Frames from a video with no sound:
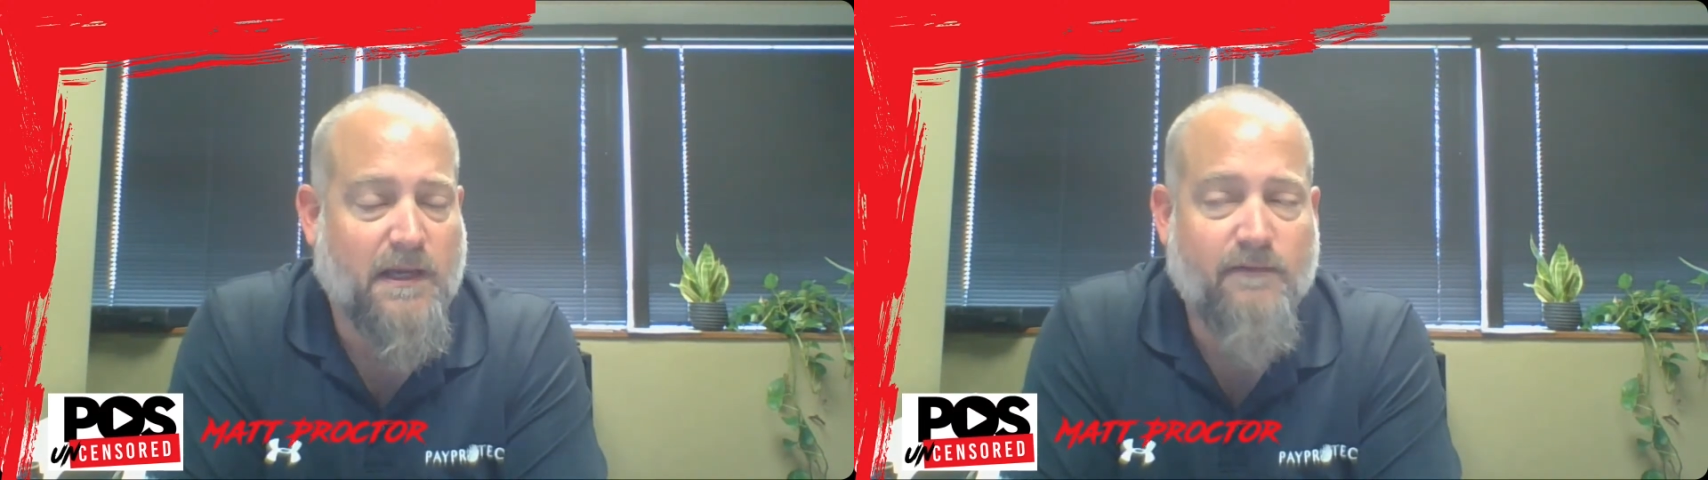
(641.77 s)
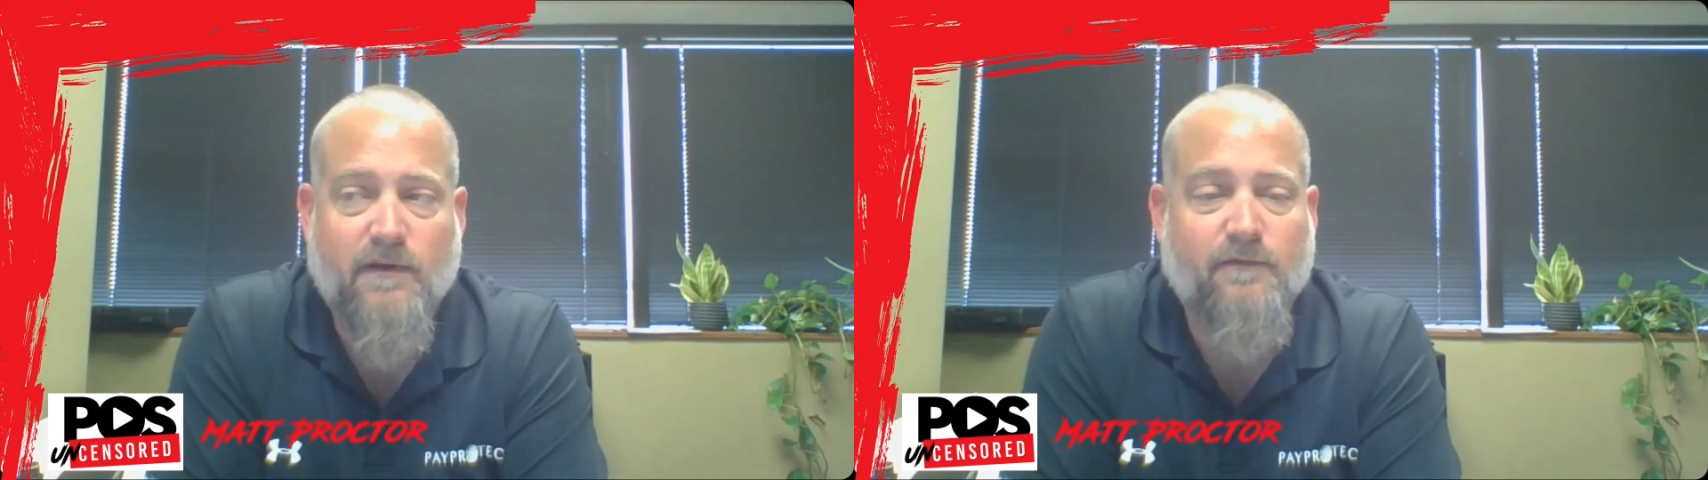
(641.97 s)

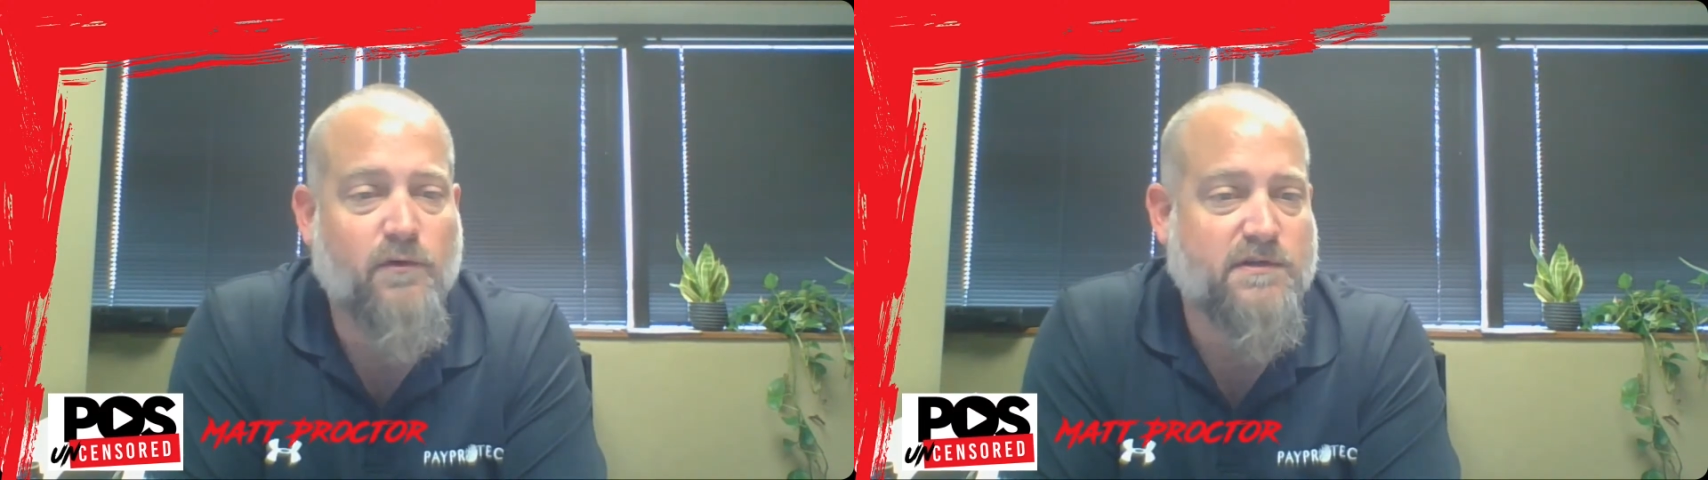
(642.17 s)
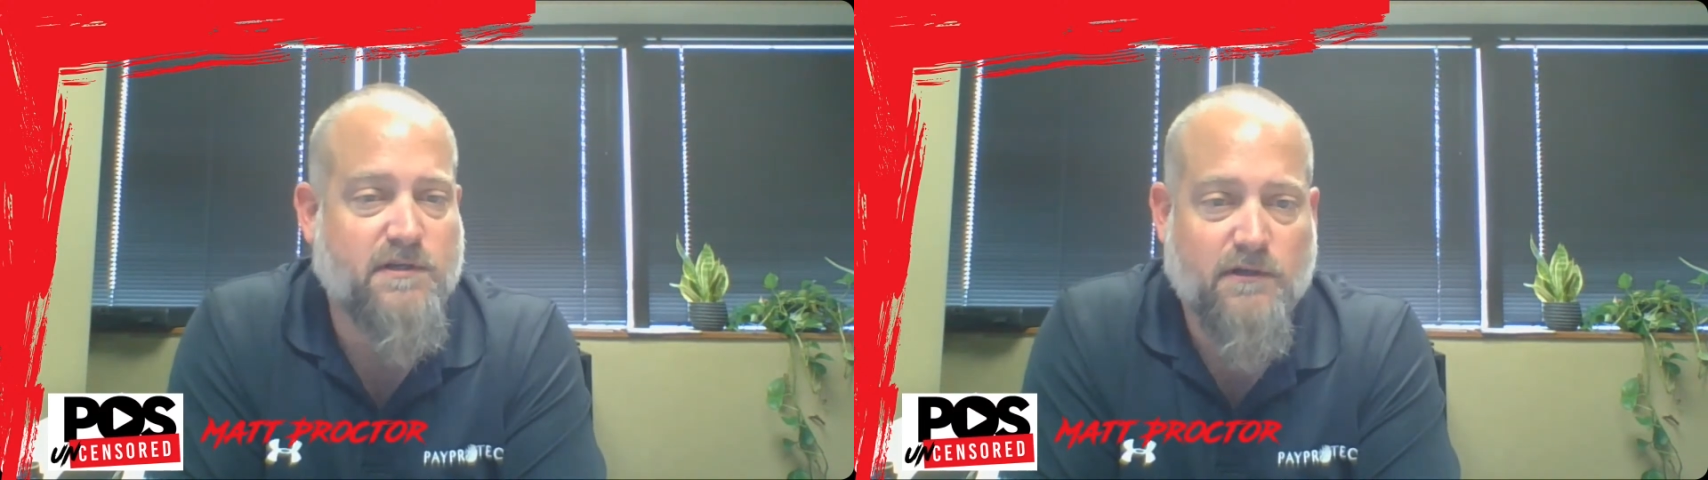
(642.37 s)
even
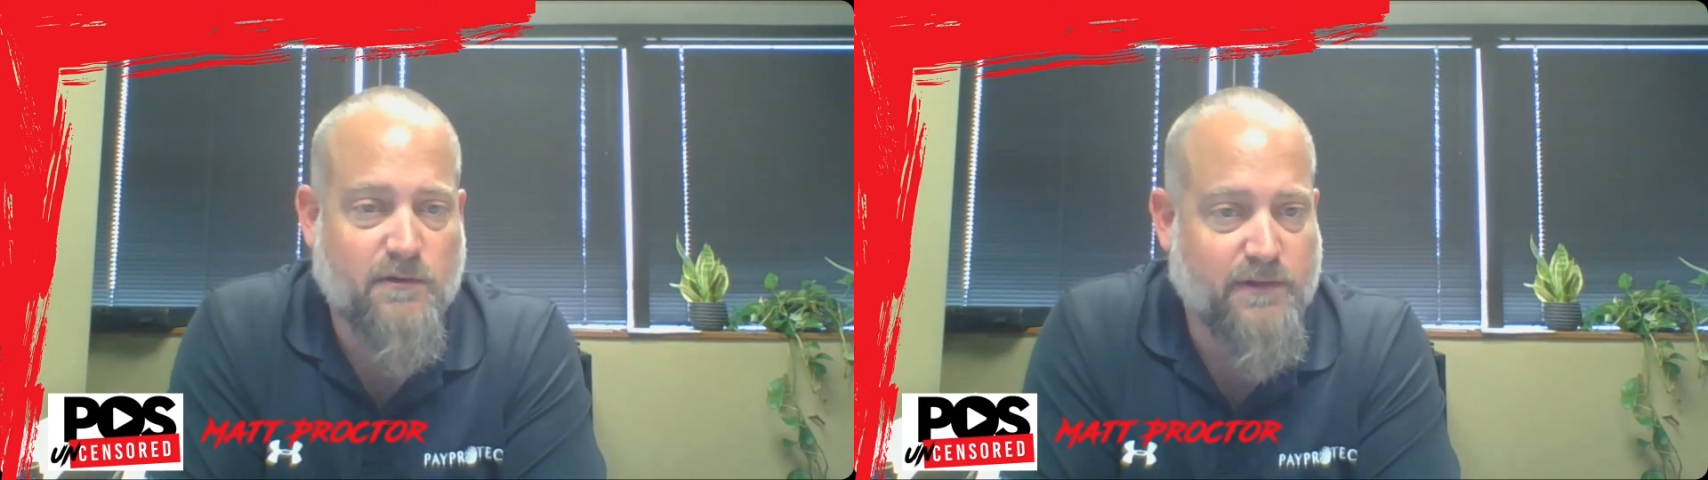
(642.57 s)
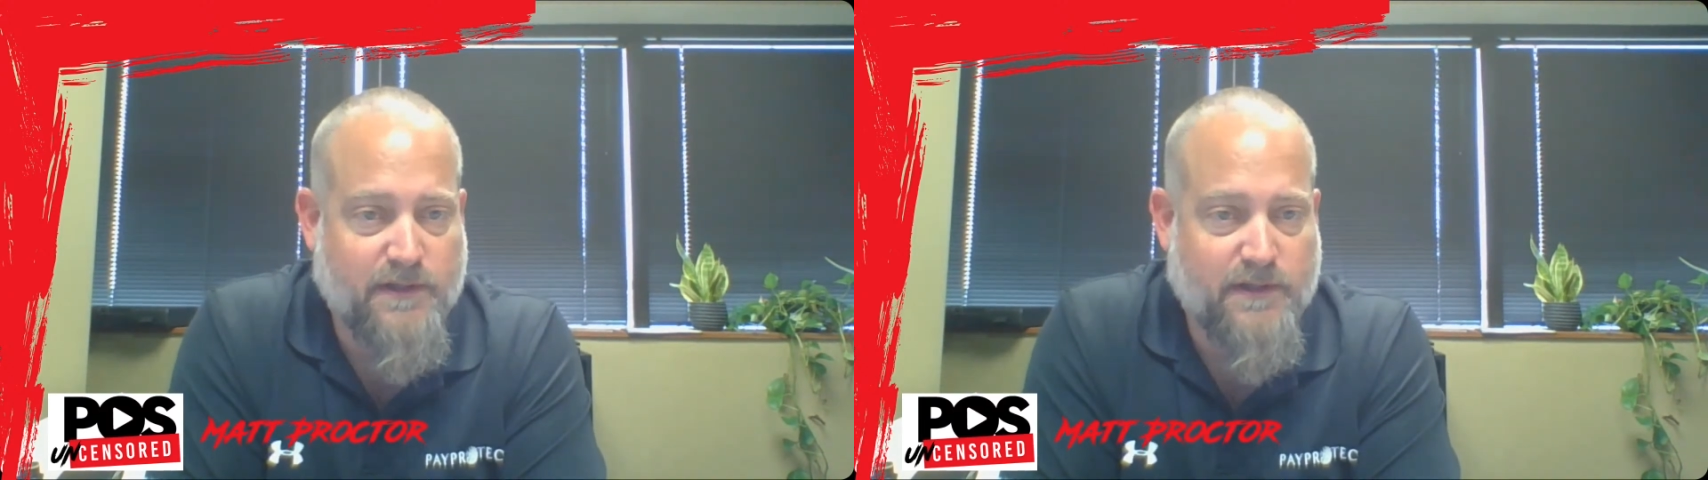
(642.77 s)
if we're
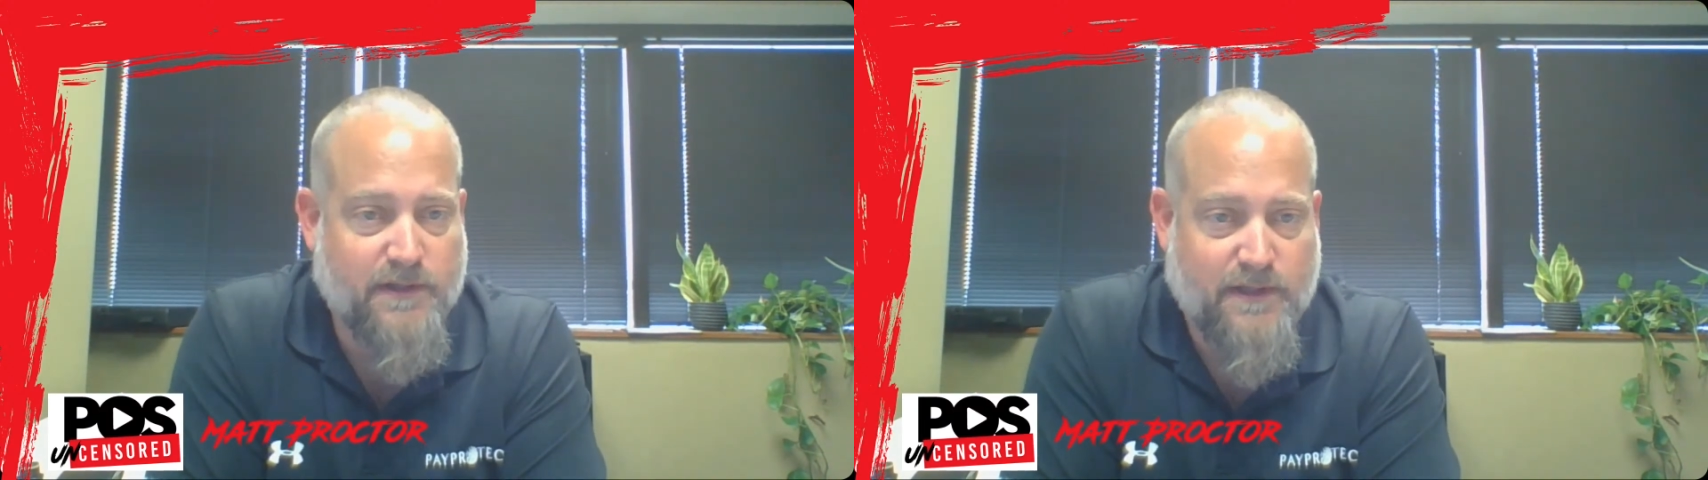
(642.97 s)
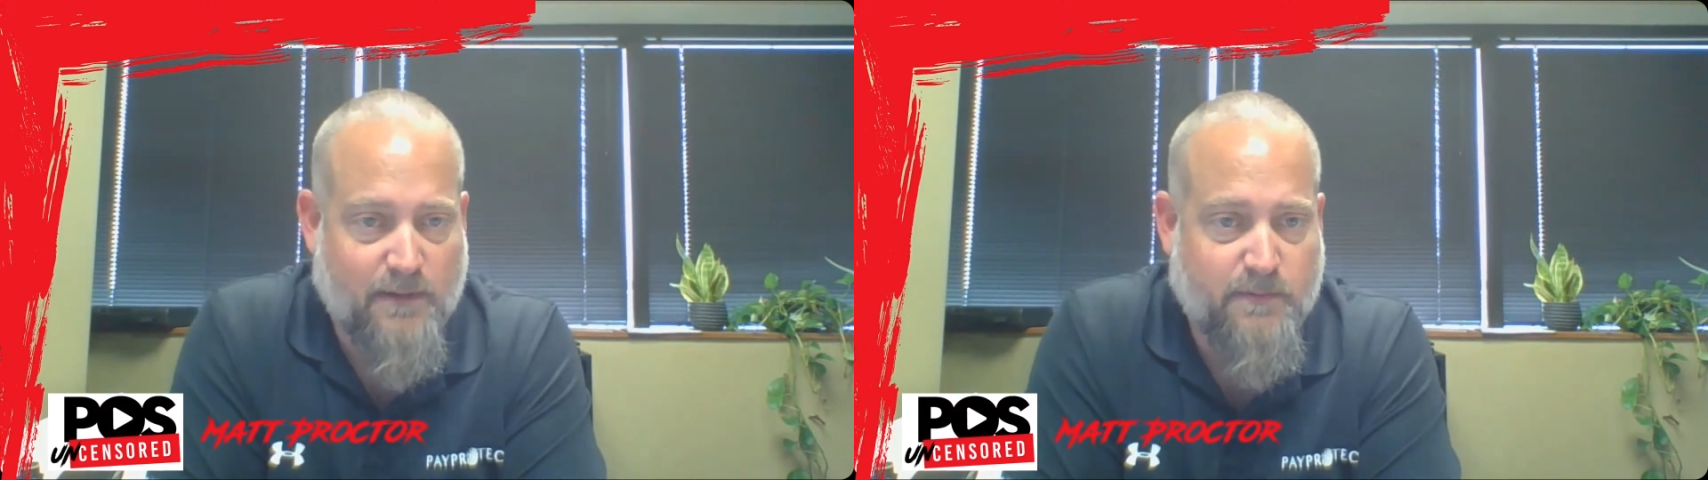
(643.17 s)
still doing the
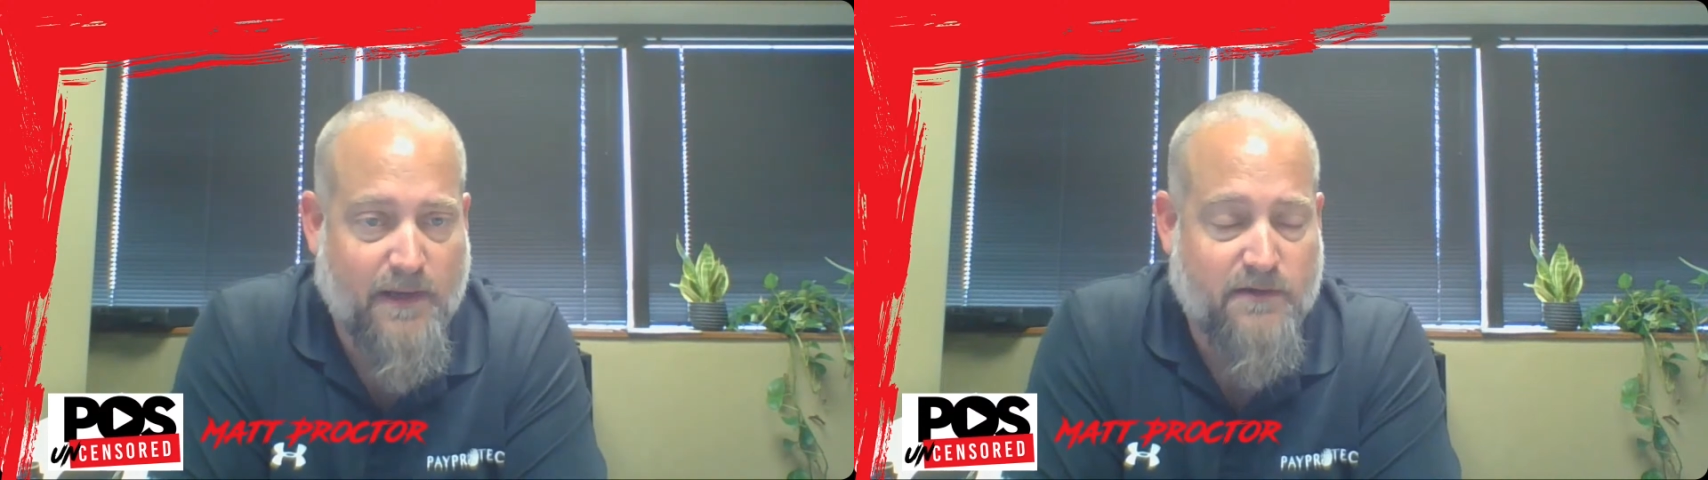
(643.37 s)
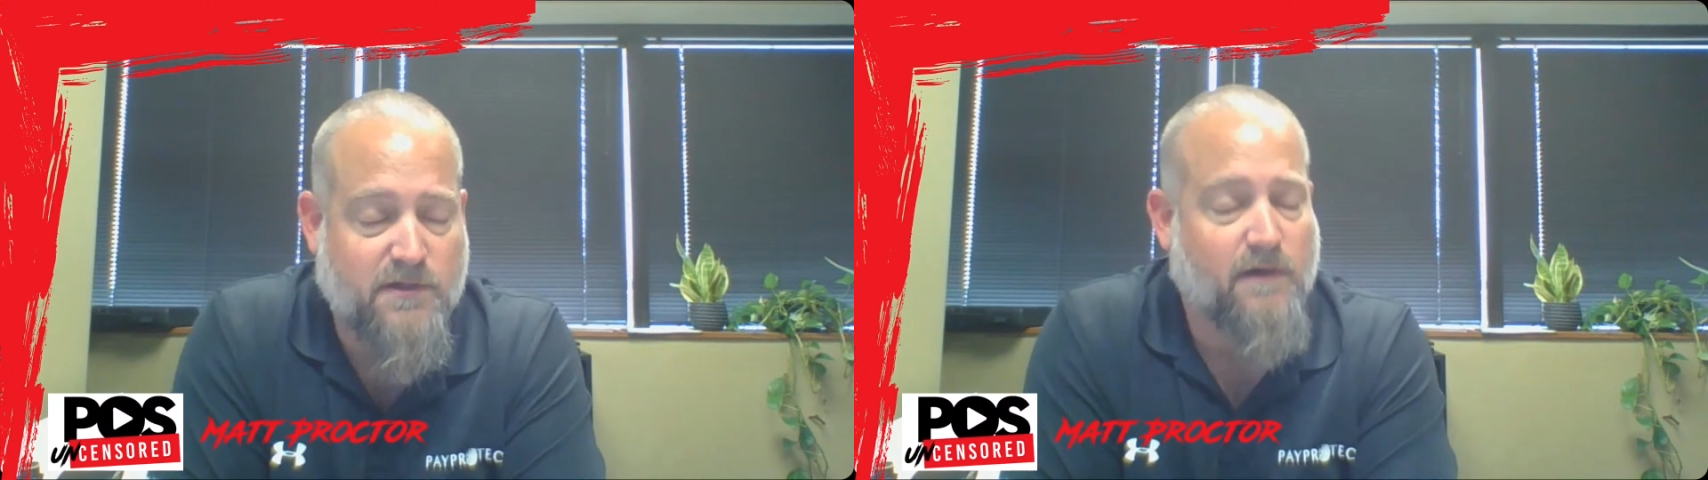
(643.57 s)
demo in
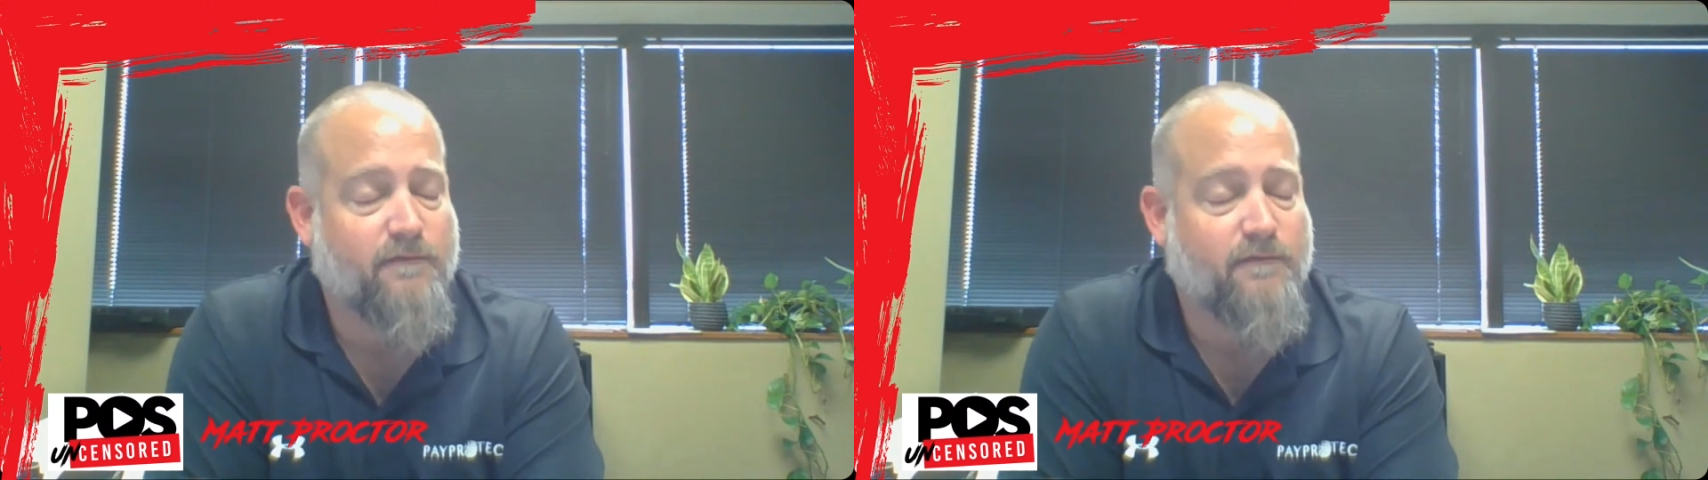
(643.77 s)
Spanish.